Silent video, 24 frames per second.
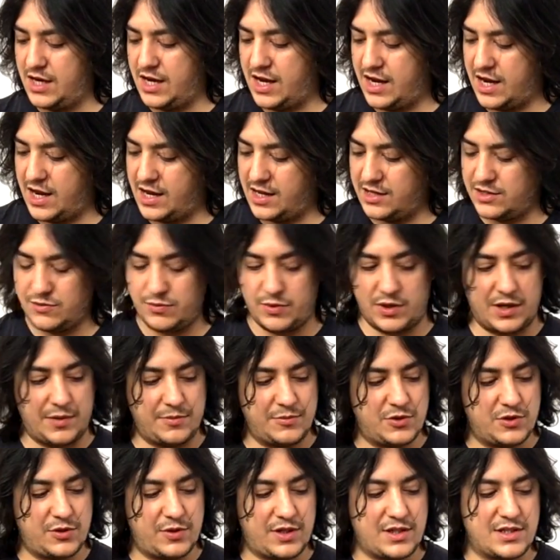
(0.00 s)
And what
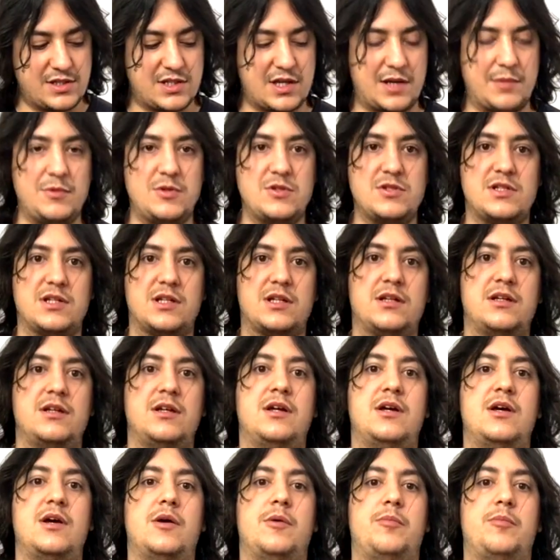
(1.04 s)
I'm doing is I'm using
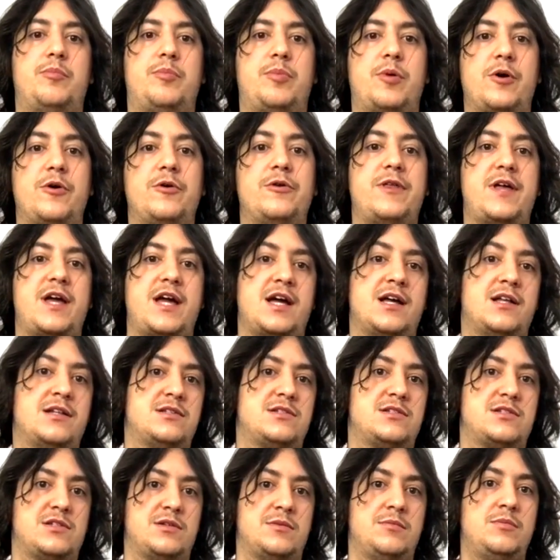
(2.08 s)
both
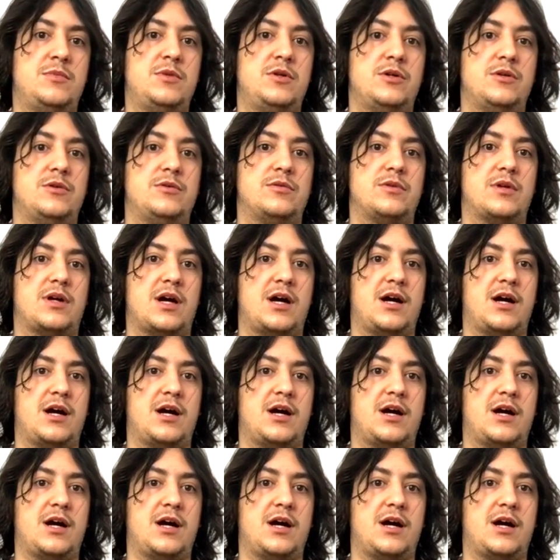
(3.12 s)
hands to mute.